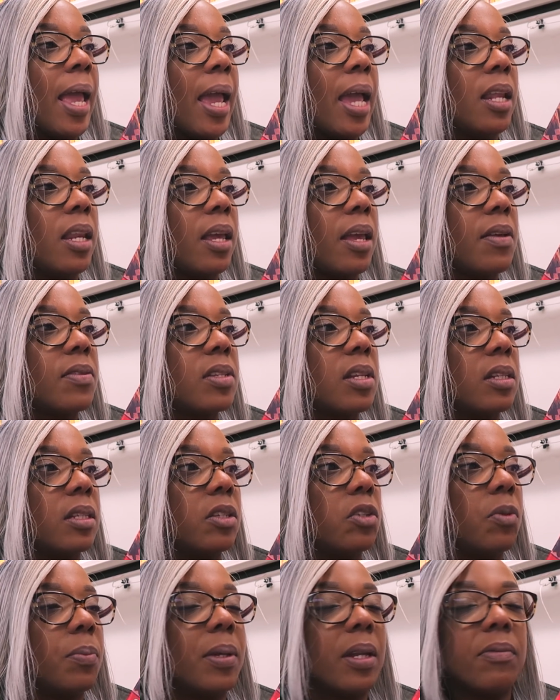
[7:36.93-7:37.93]
and it gives a
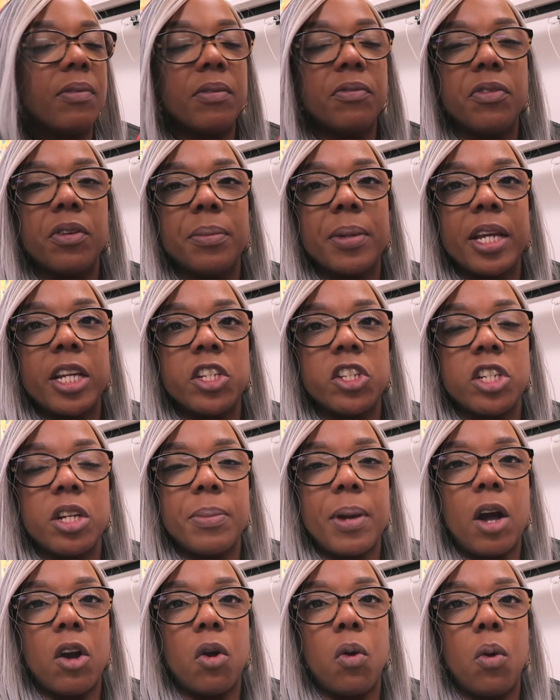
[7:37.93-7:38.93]
little bit of information
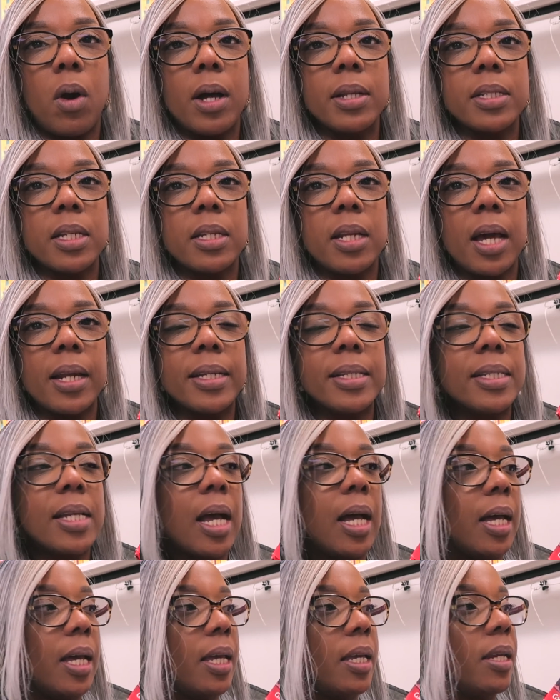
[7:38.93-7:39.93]
about Kwanzaa, not a
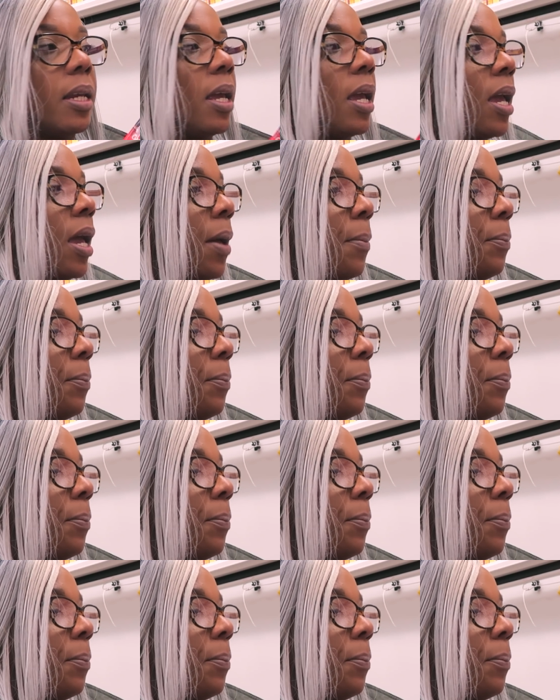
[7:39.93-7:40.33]
ton,